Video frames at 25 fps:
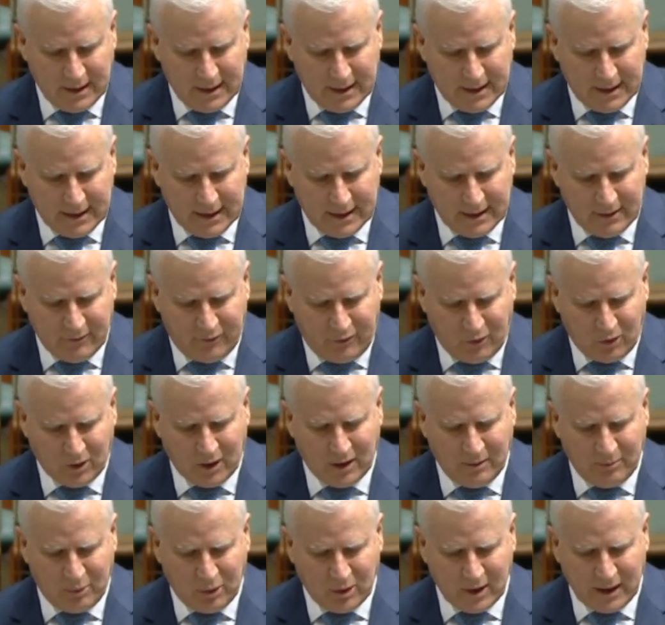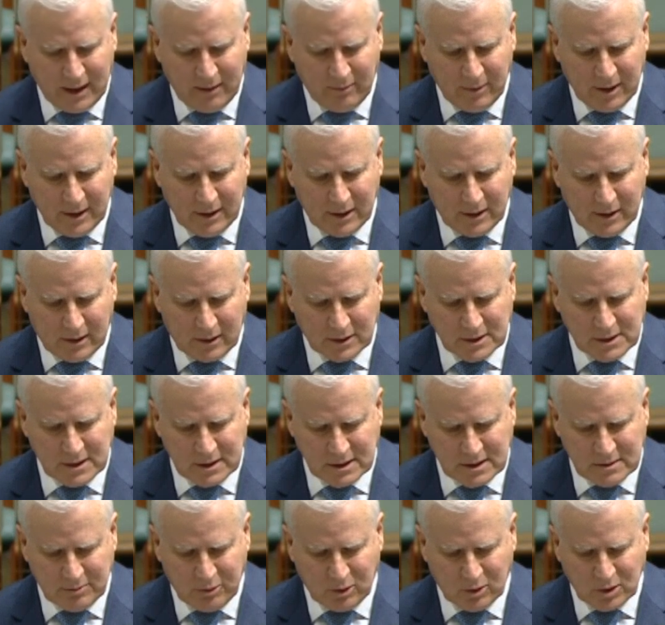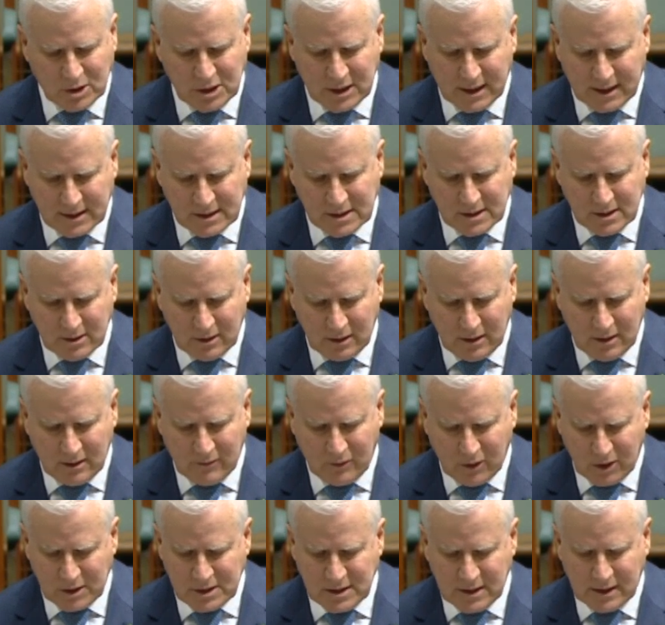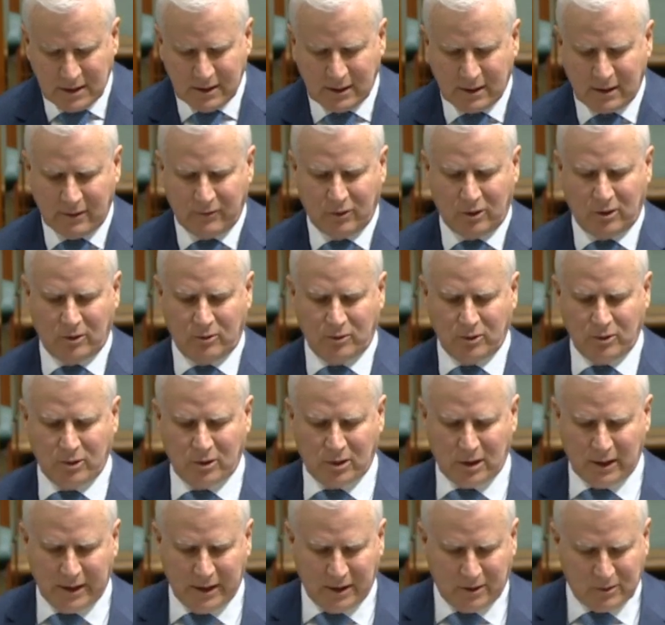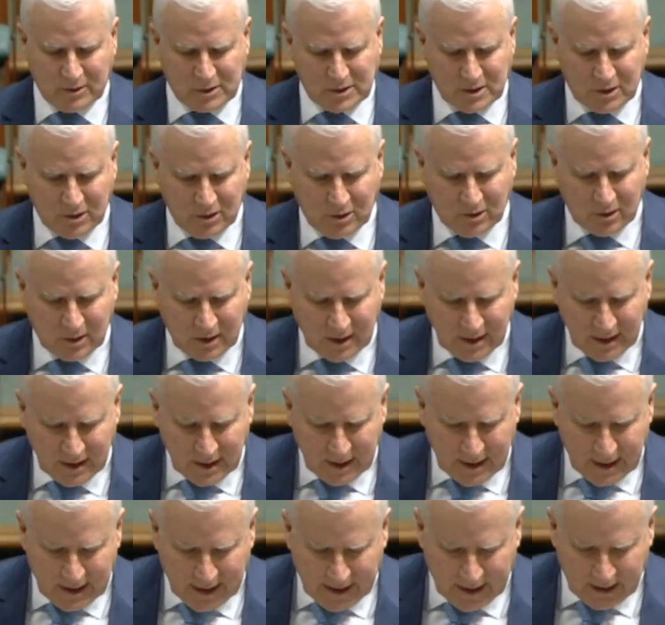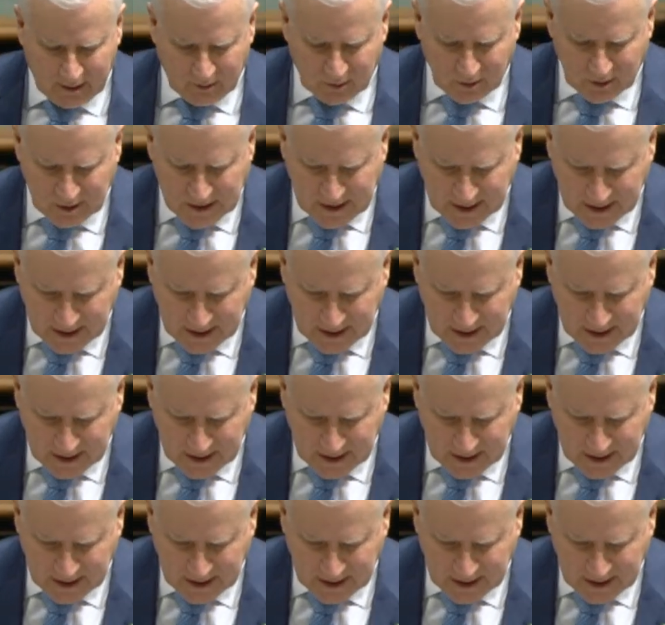$14.8 million to support Charles Sturt University to deliver a rural clinical school. We were also